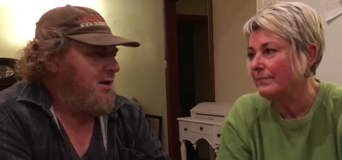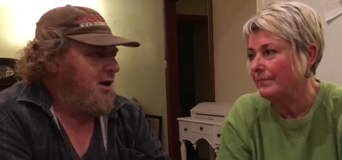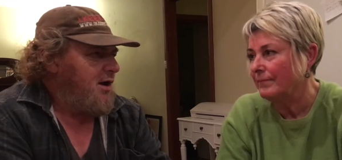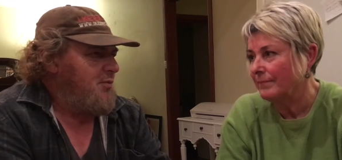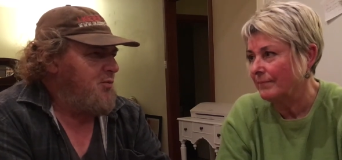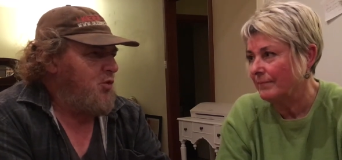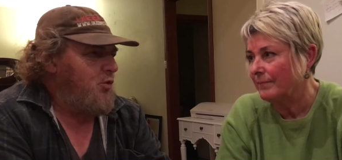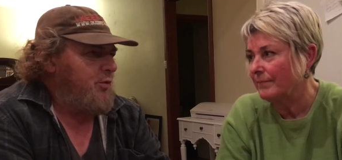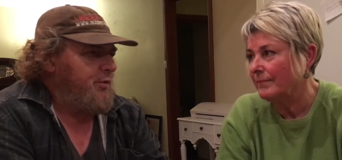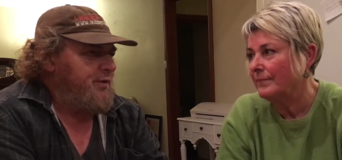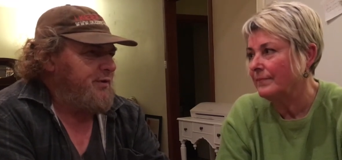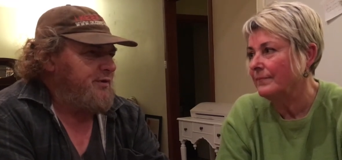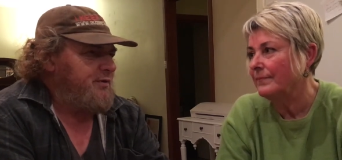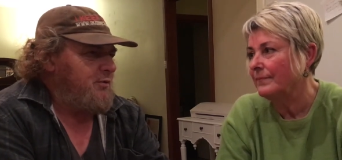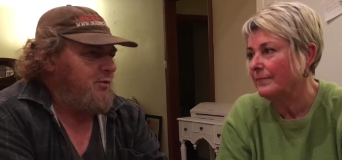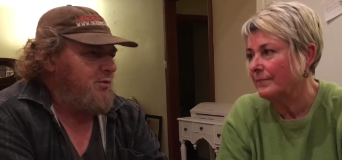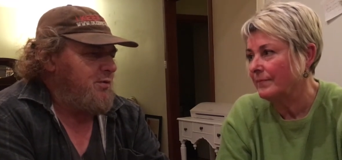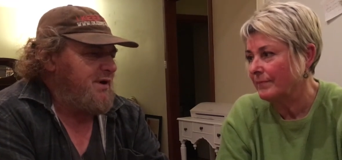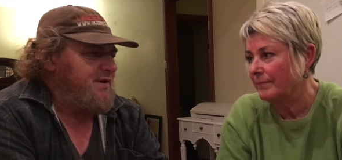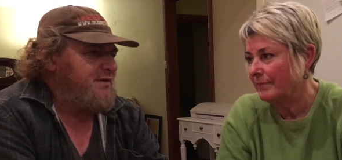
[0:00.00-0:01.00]
Speaker 1: I'm always,
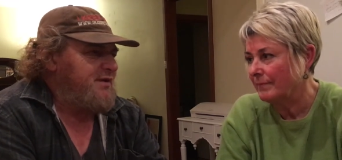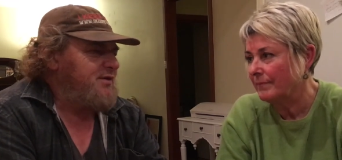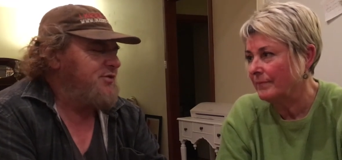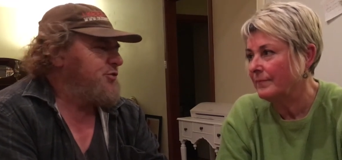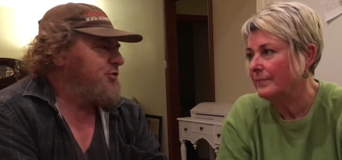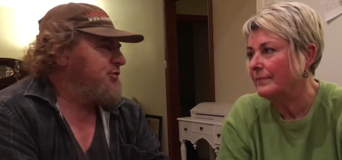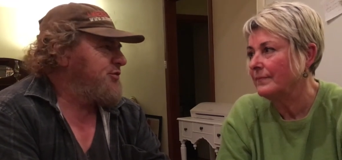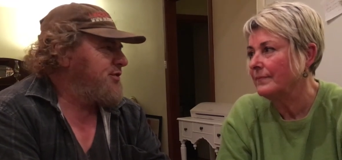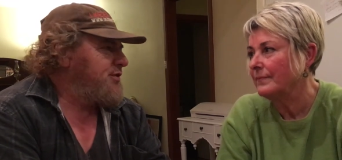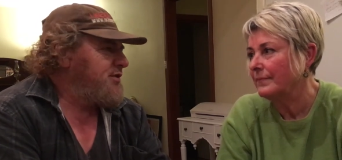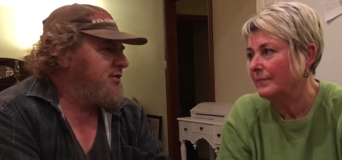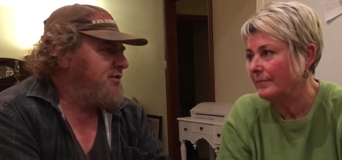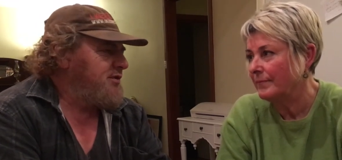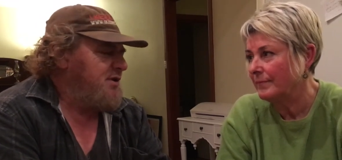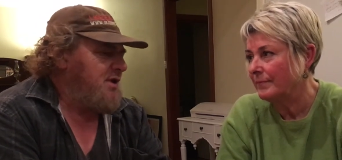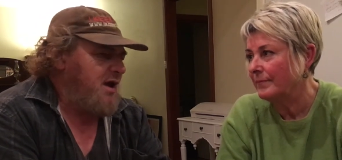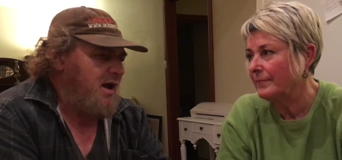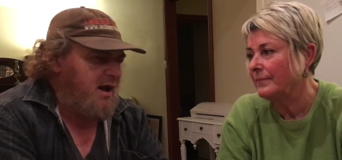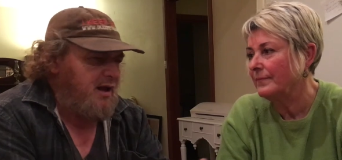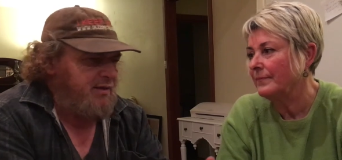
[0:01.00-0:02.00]
always interested to
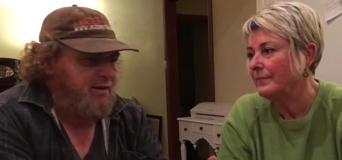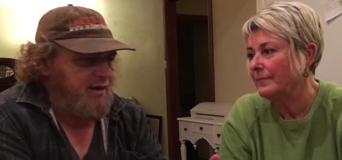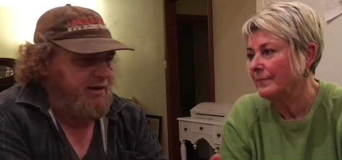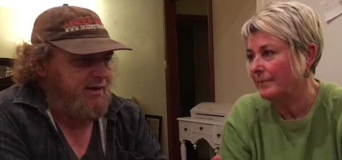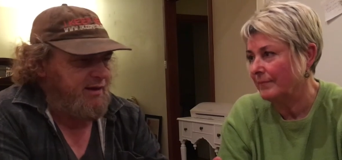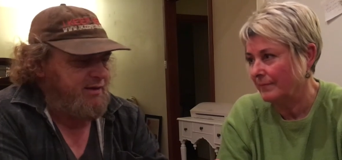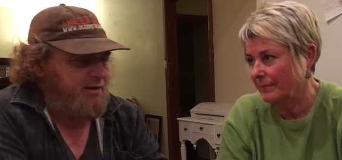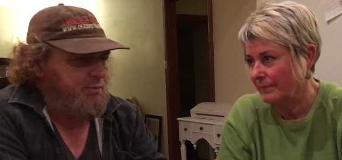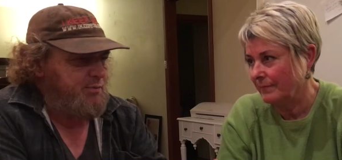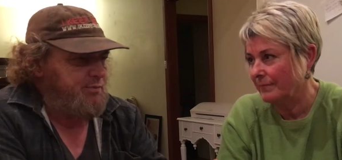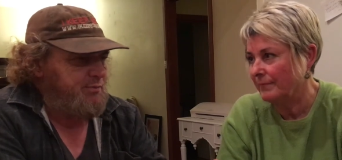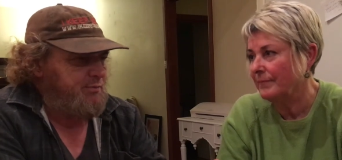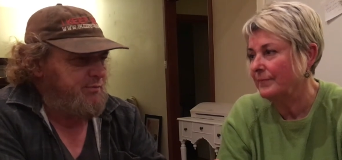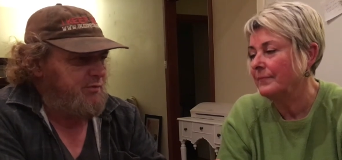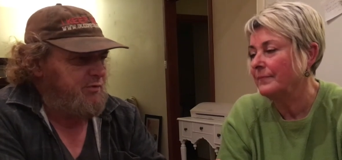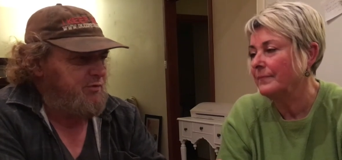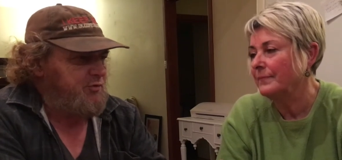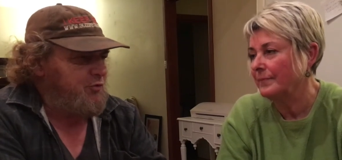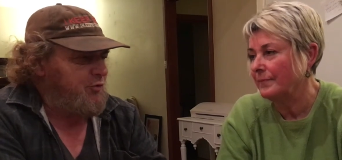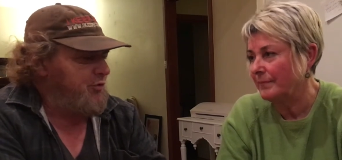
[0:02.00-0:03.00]
see are they going to
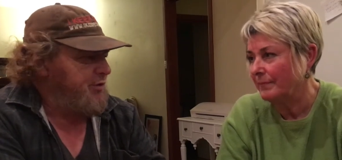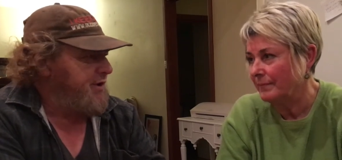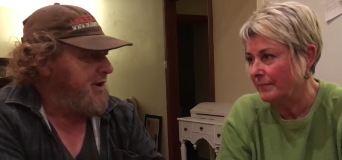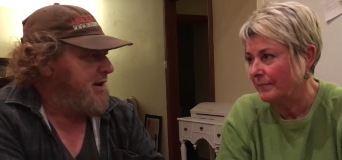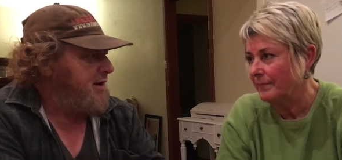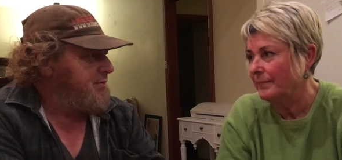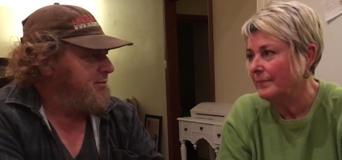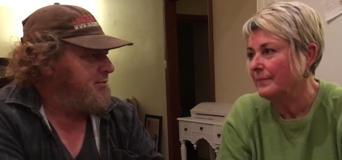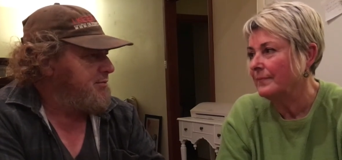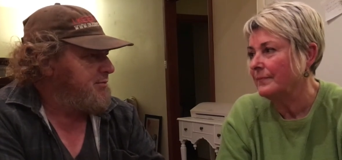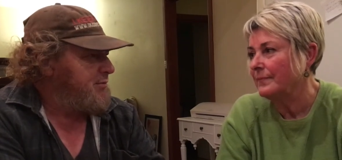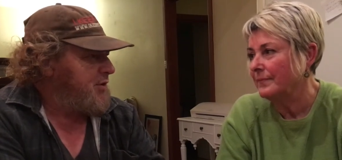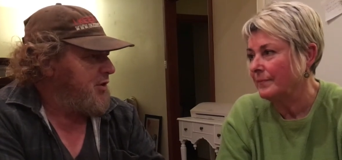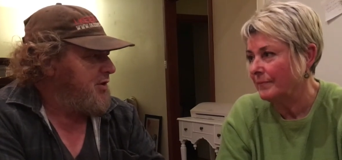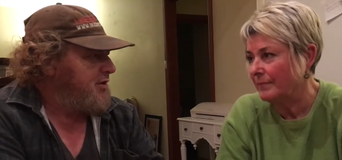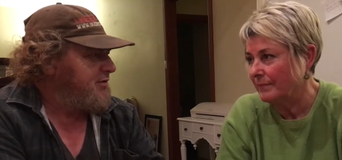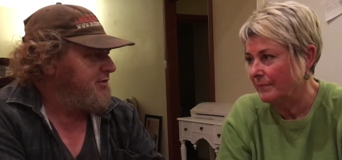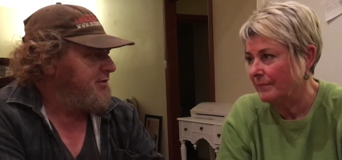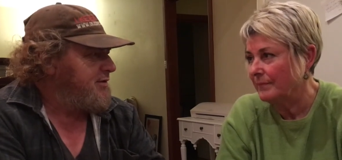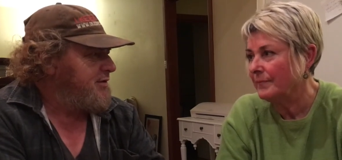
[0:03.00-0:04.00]
draw it out
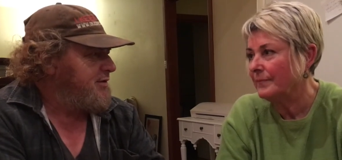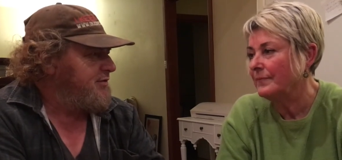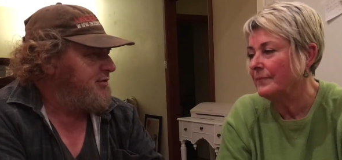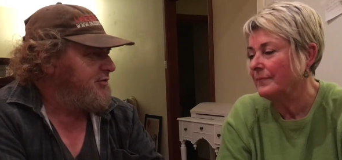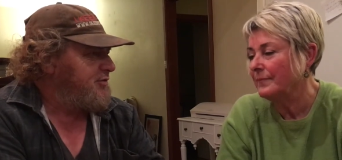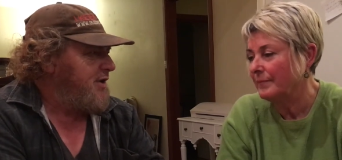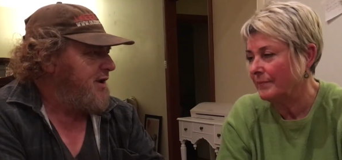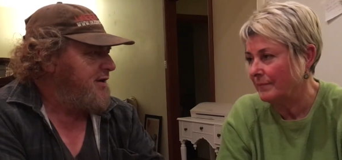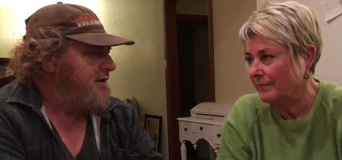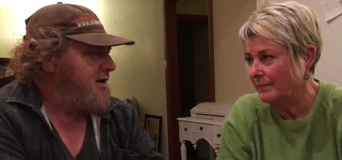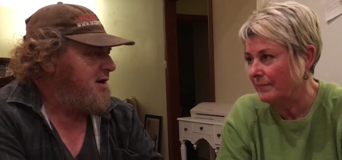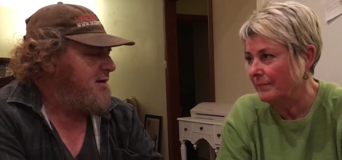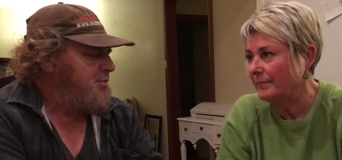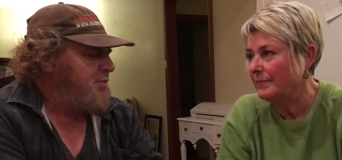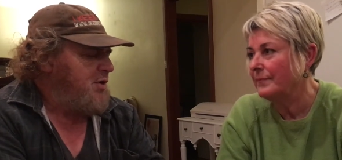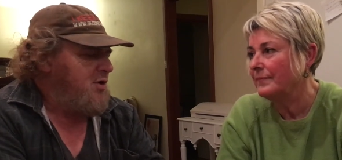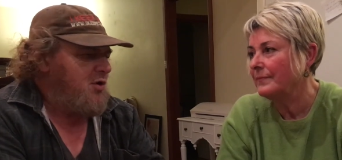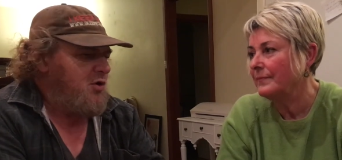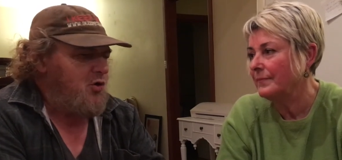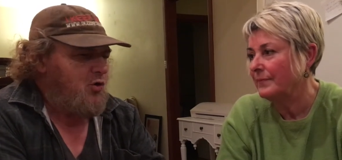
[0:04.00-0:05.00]
nicely straight
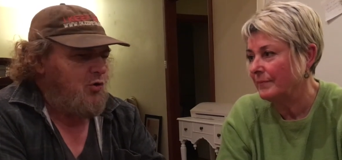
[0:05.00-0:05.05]
up,